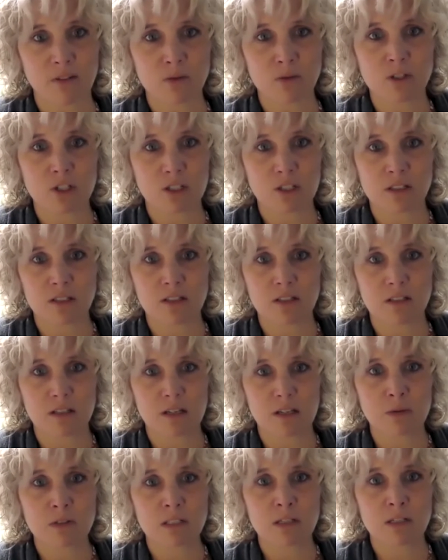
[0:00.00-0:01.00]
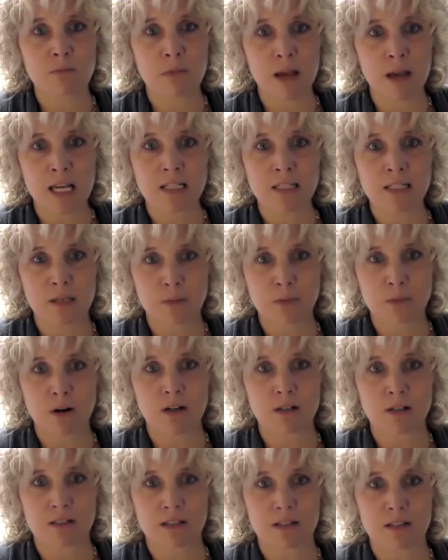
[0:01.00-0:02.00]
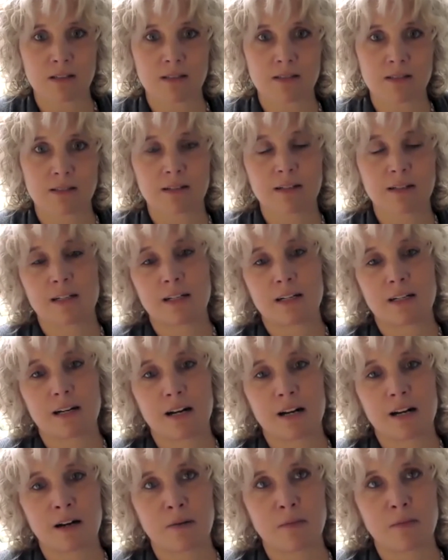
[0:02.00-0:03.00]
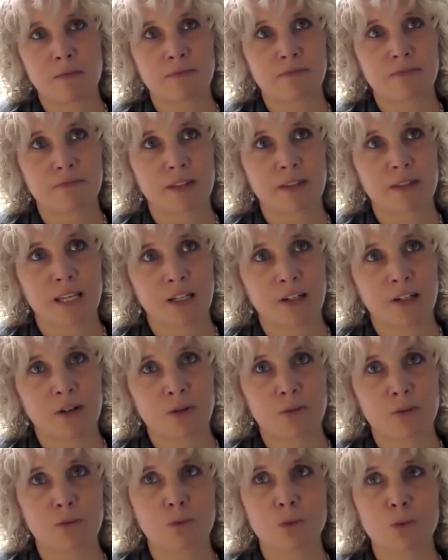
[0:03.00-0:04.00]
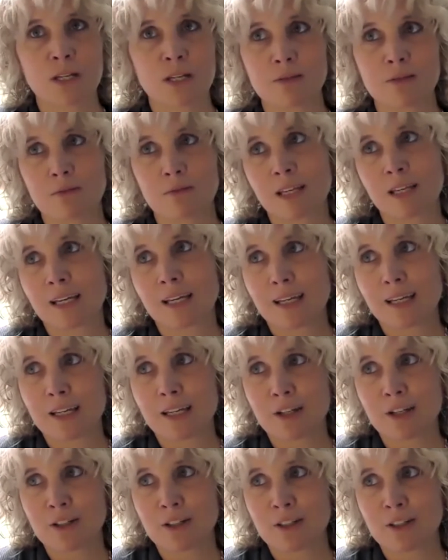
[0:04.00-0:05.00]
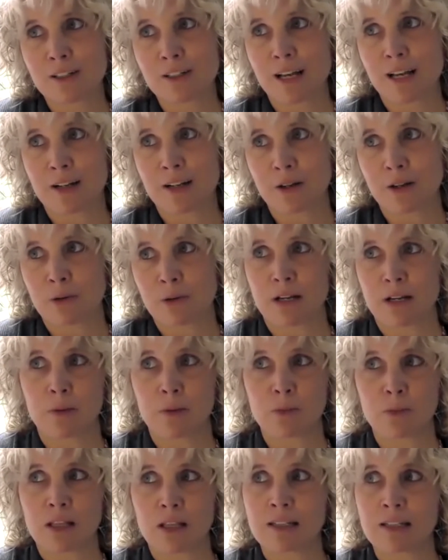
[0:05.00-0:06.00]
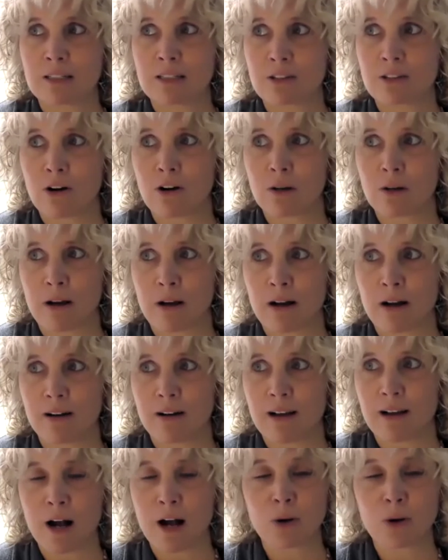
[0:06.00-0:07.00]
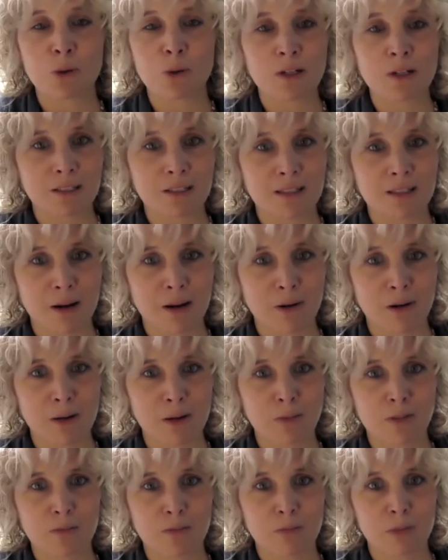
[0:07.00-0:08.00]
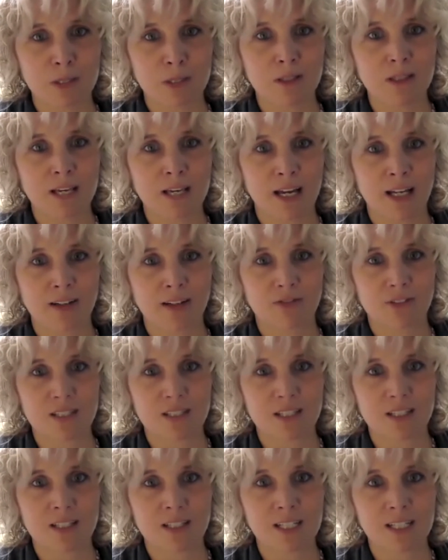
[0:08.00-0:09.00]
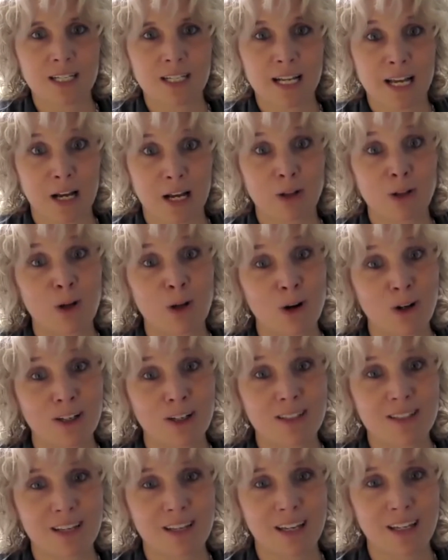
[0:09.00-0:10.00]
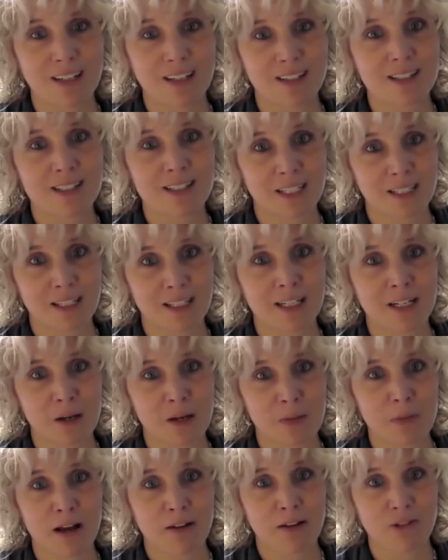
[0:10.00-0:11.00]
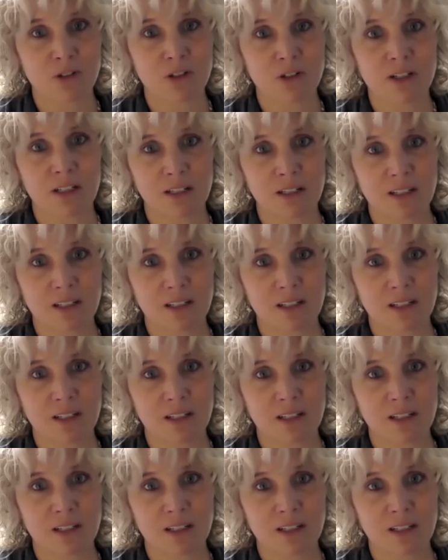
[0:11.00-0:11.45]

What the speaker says: It was an amazing process. We here at OREM, we like to talk about how quickly they were able to build that facility and how long it's taken us to clean up after it.